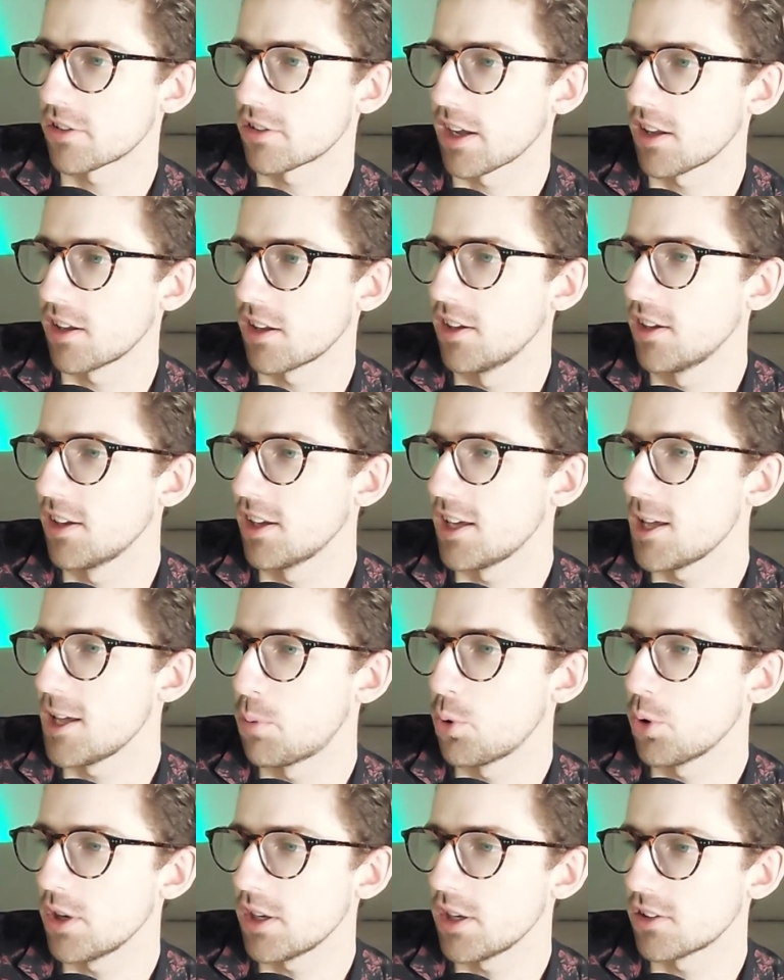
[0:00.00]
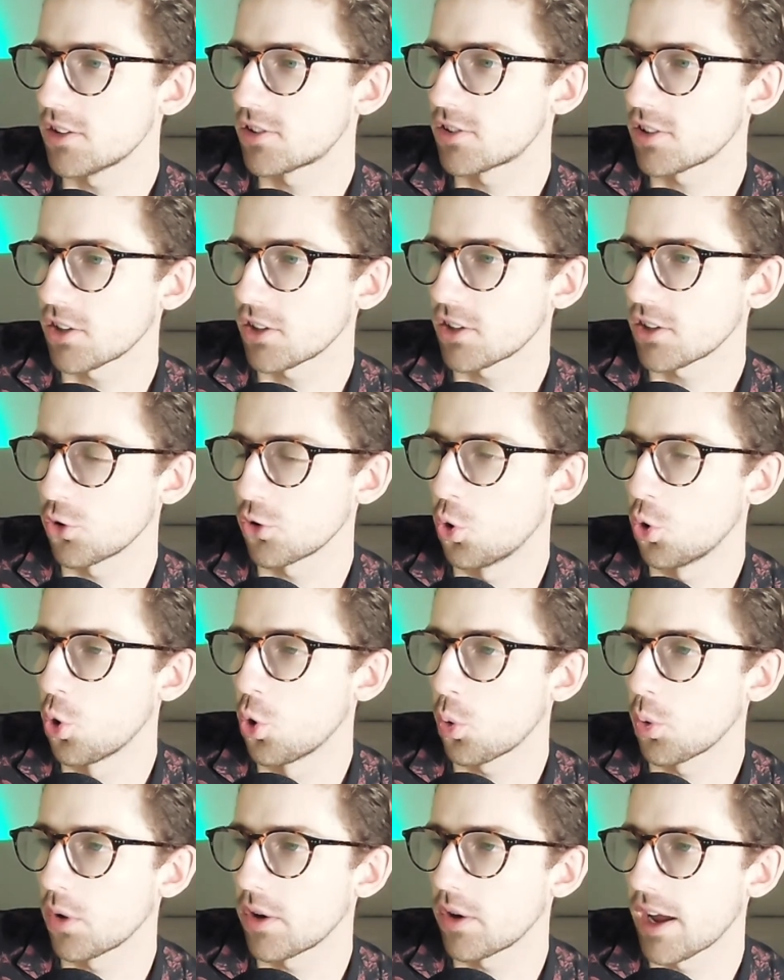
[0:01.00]
Like, he put it in such an
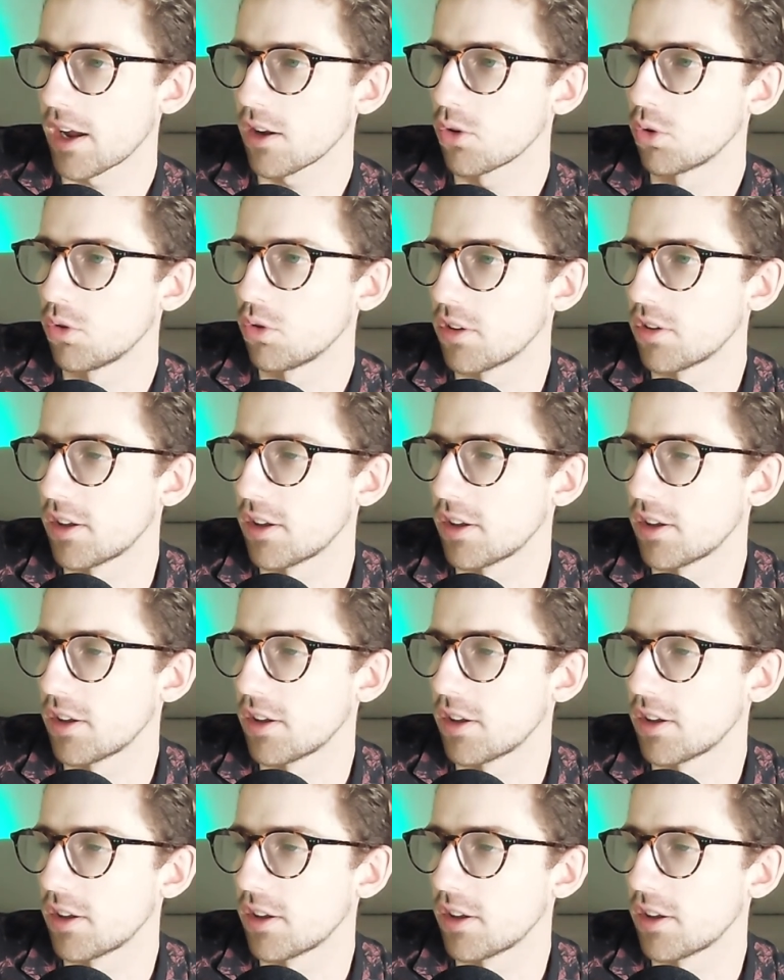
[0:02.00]
awkward angle,